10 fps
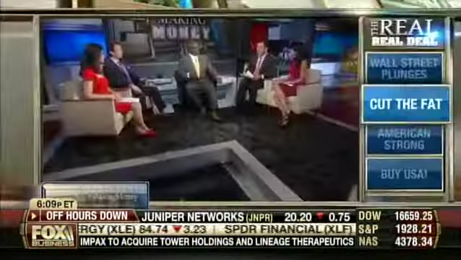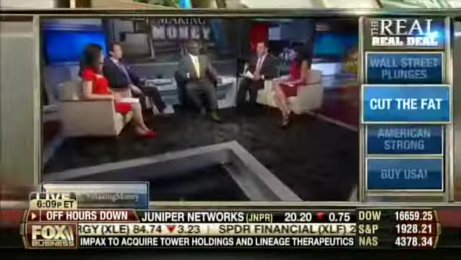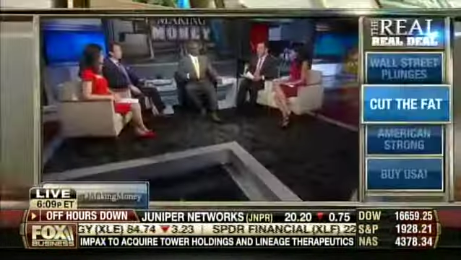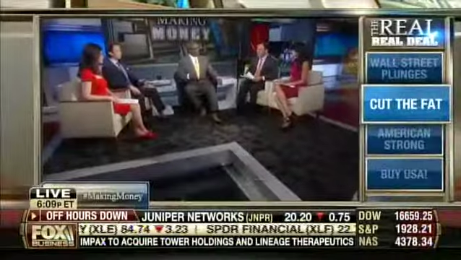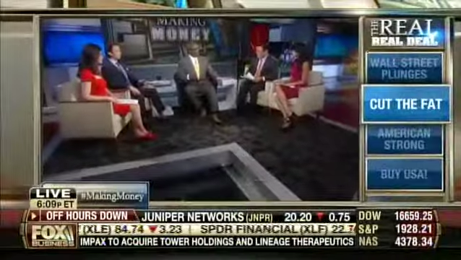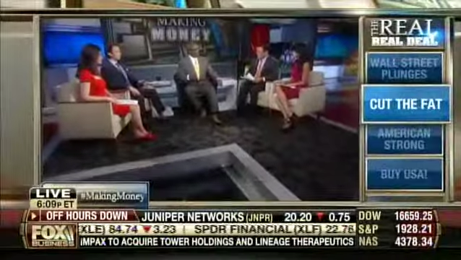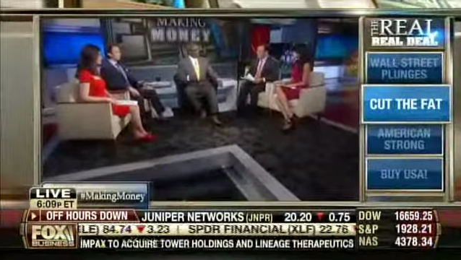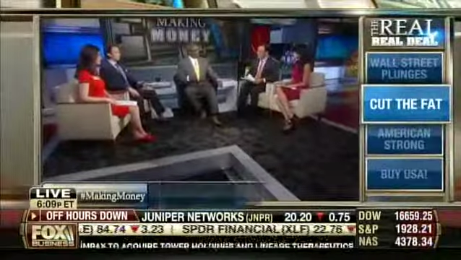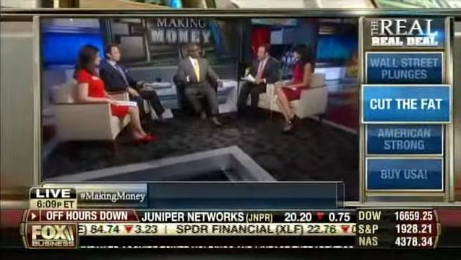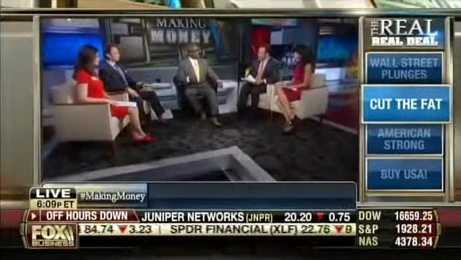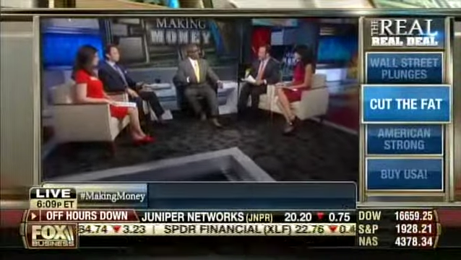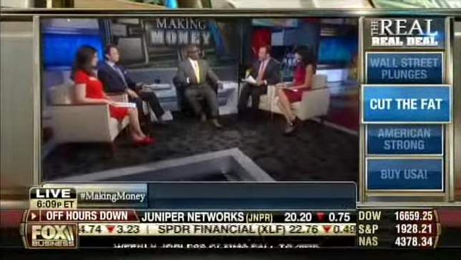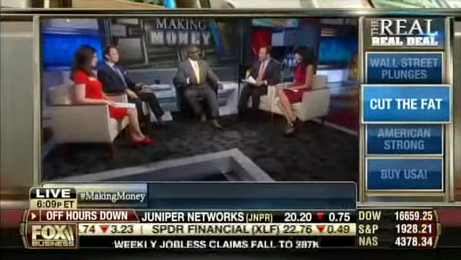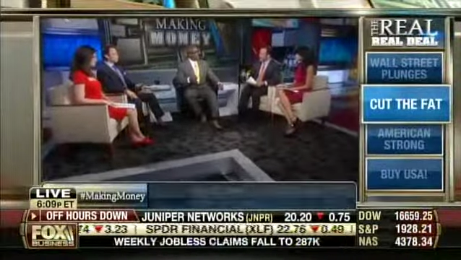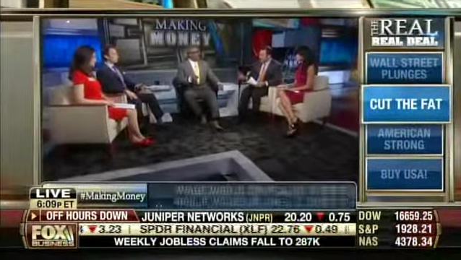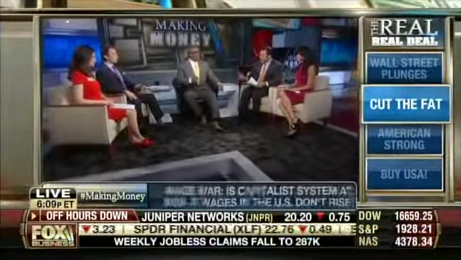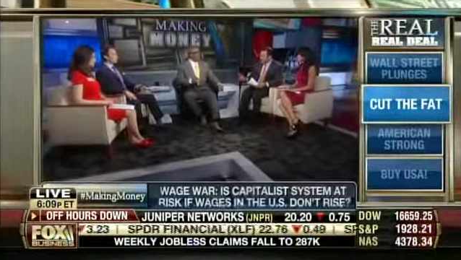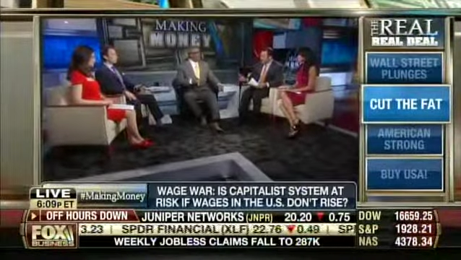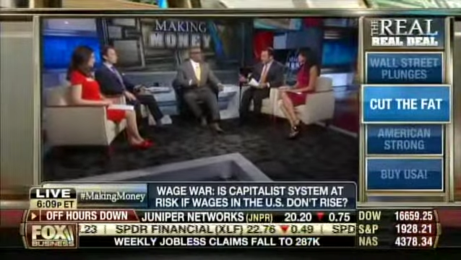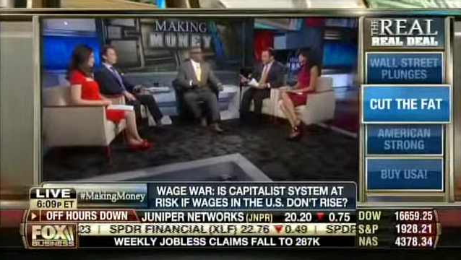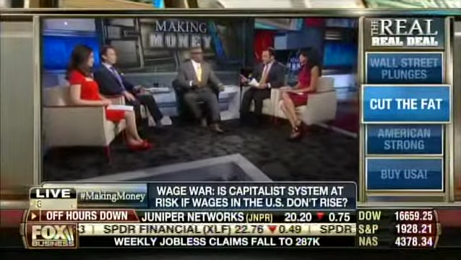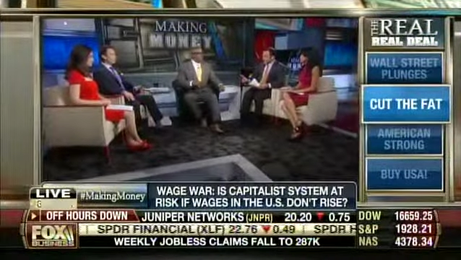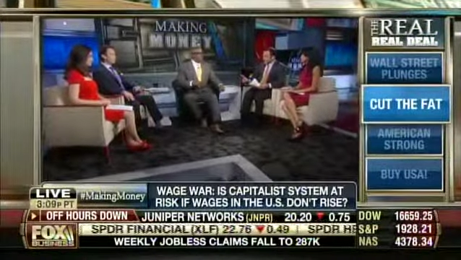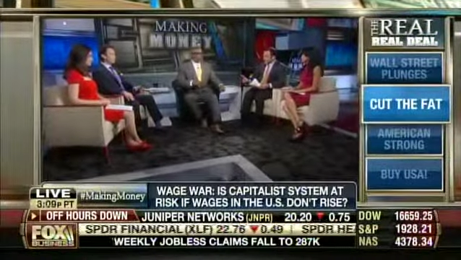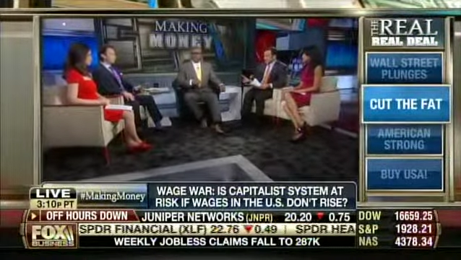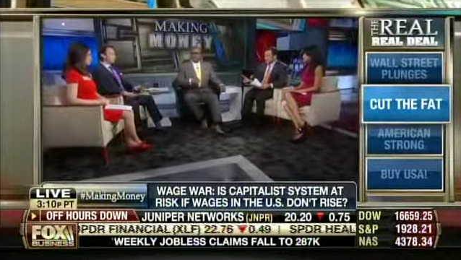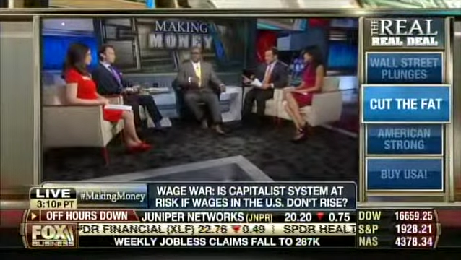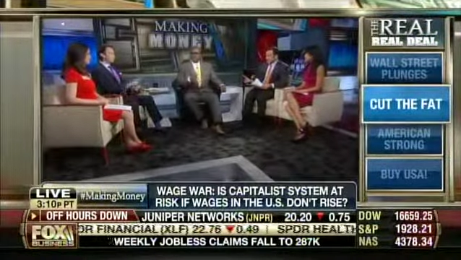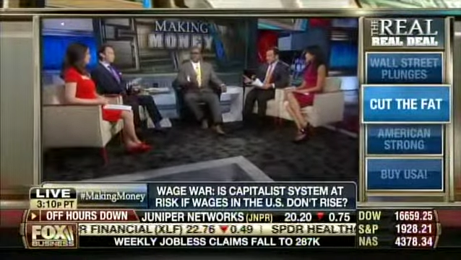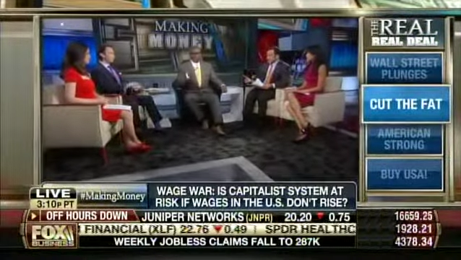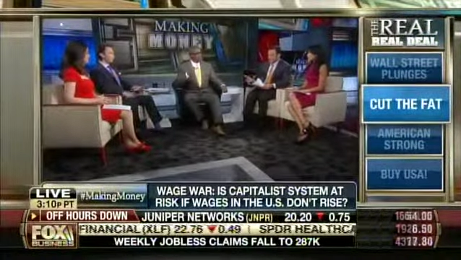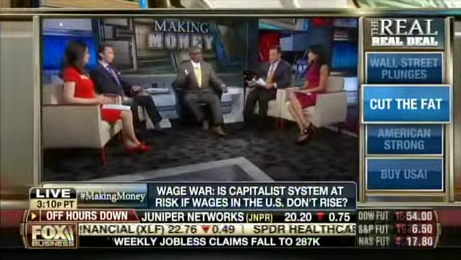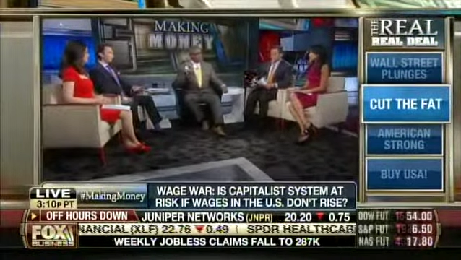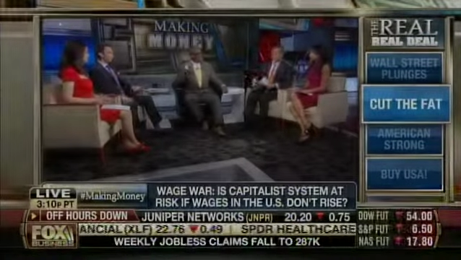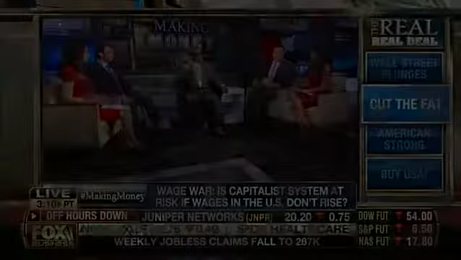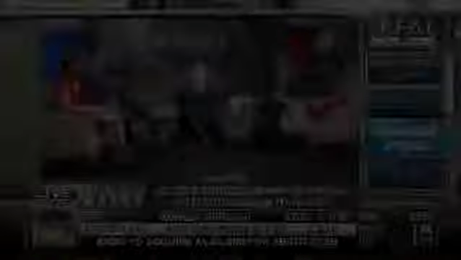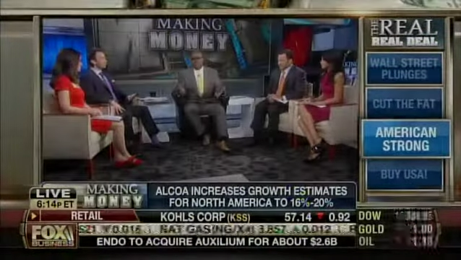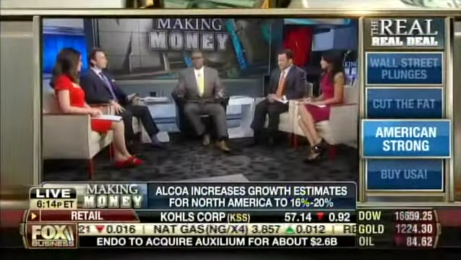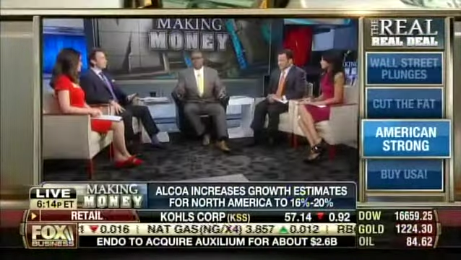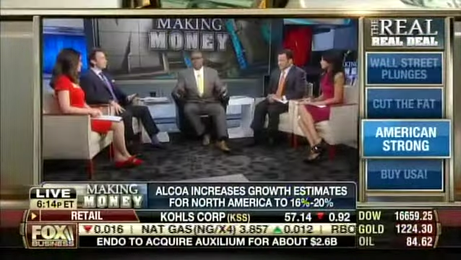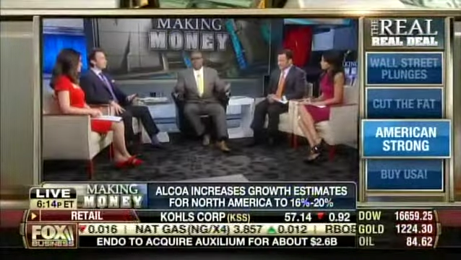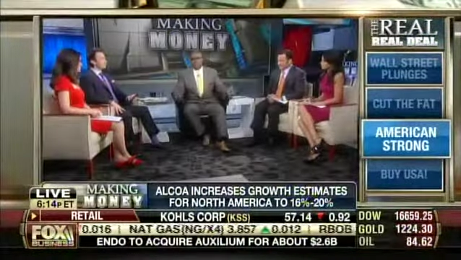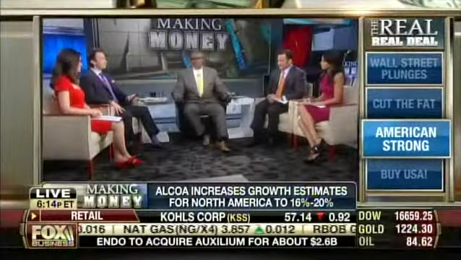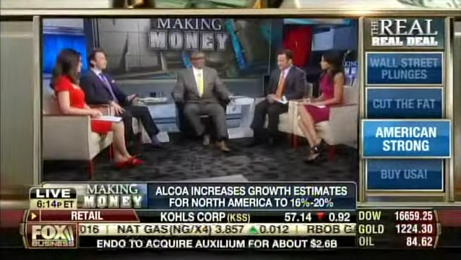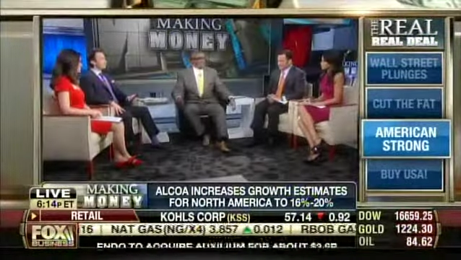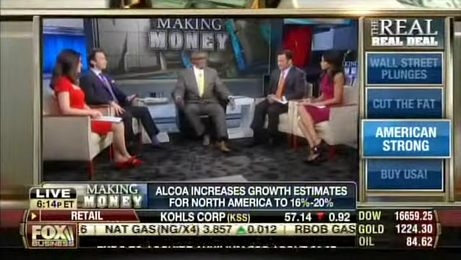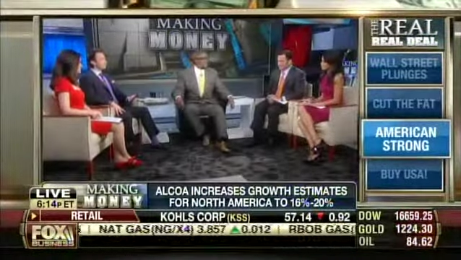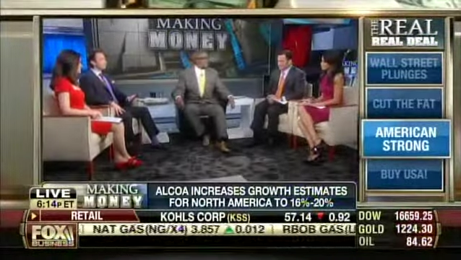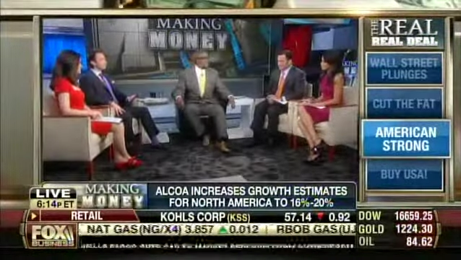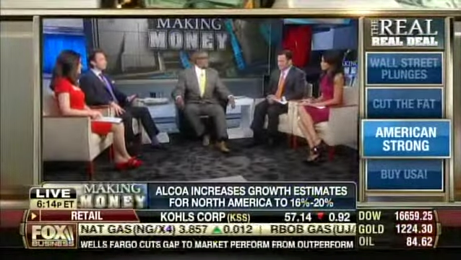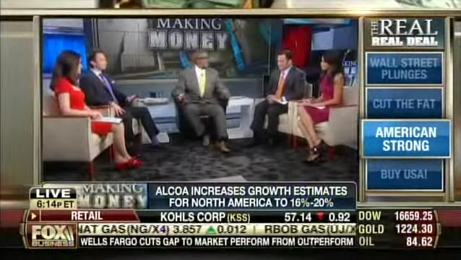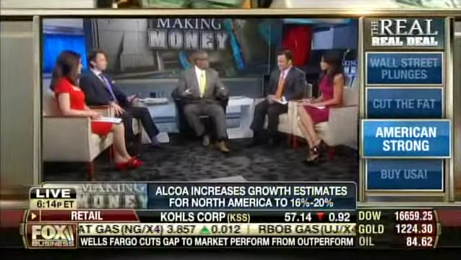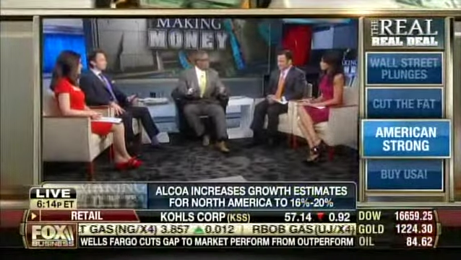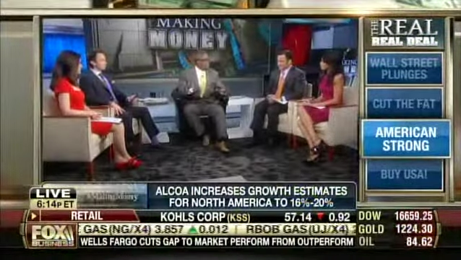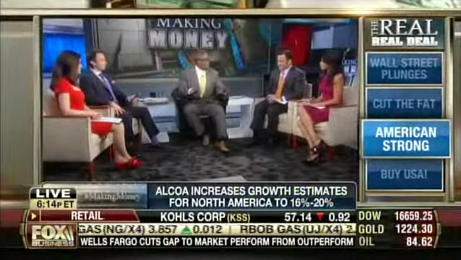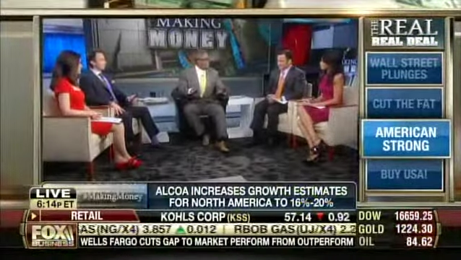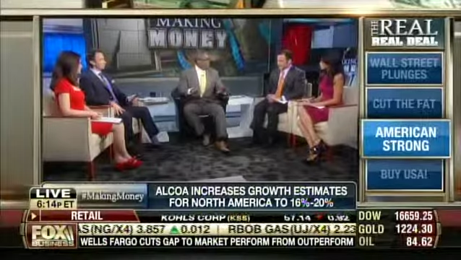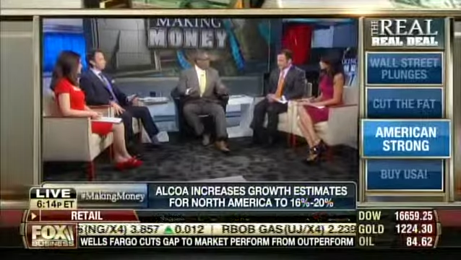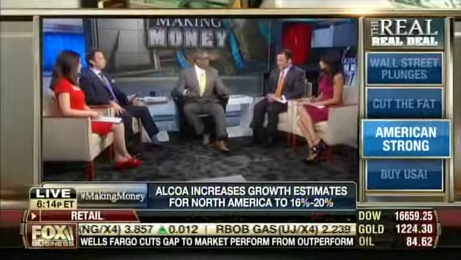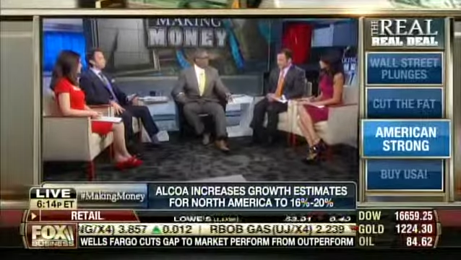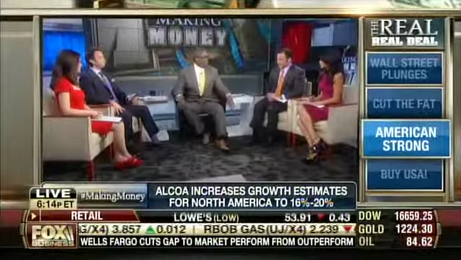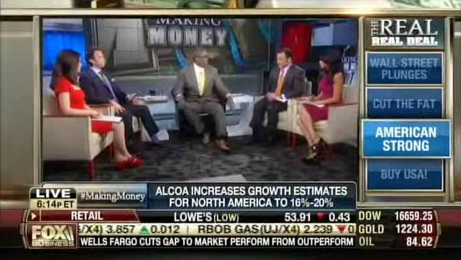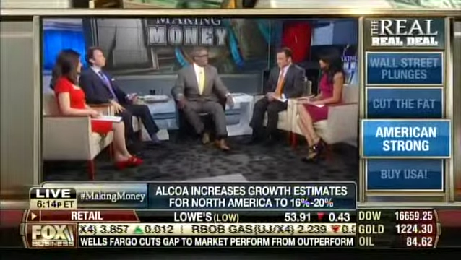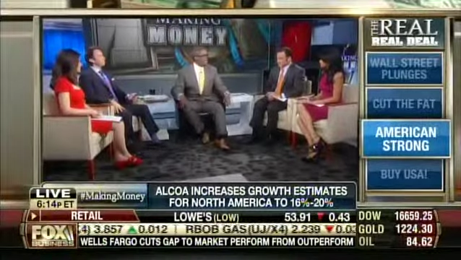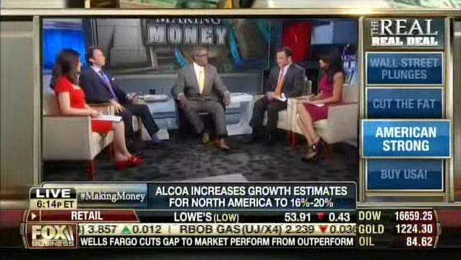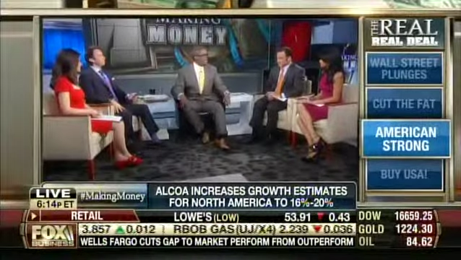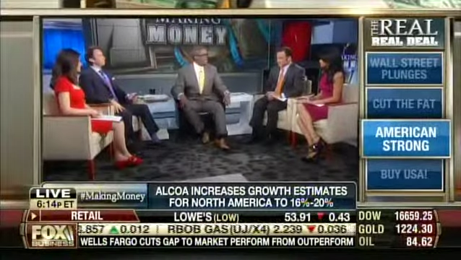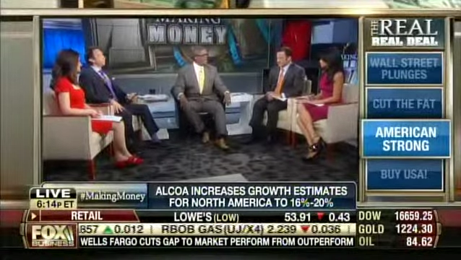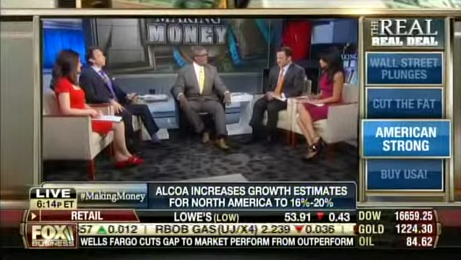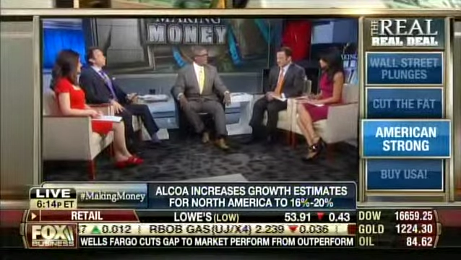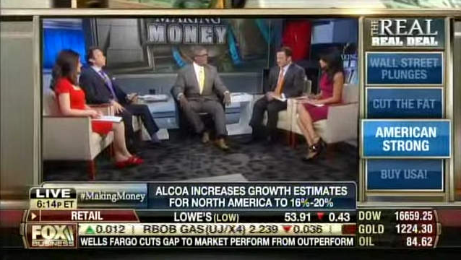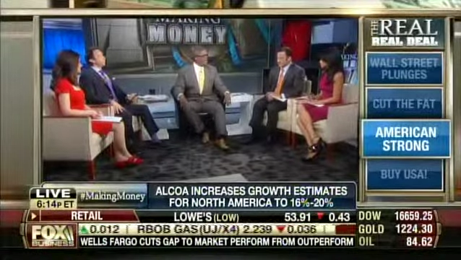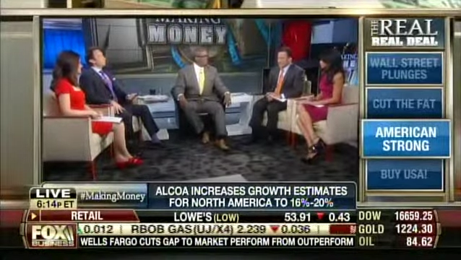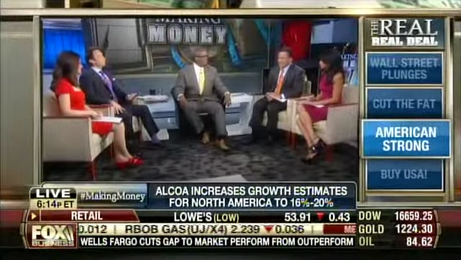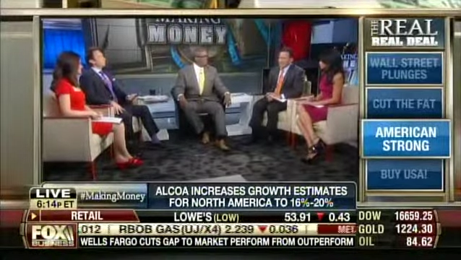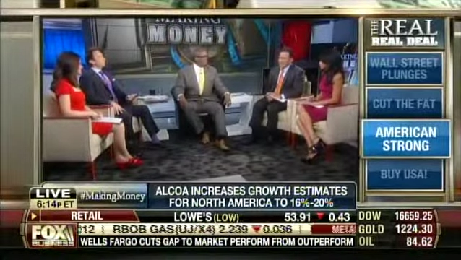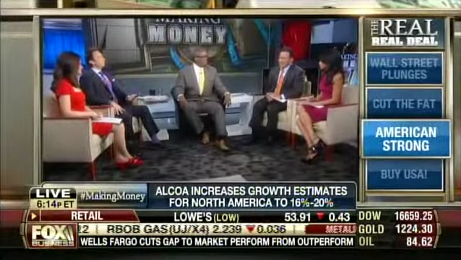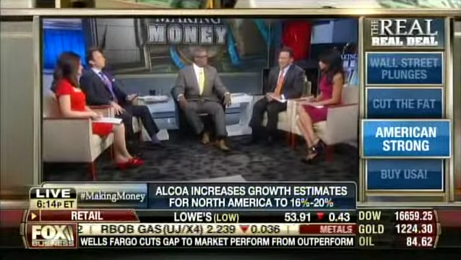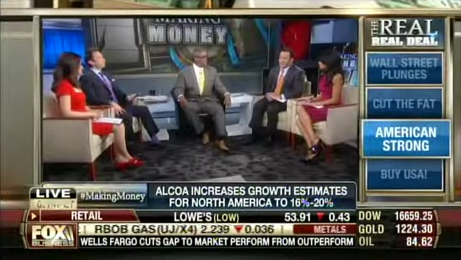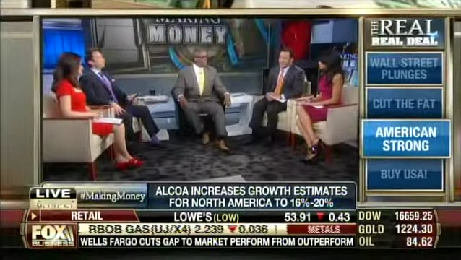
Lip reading: (no speaker visible)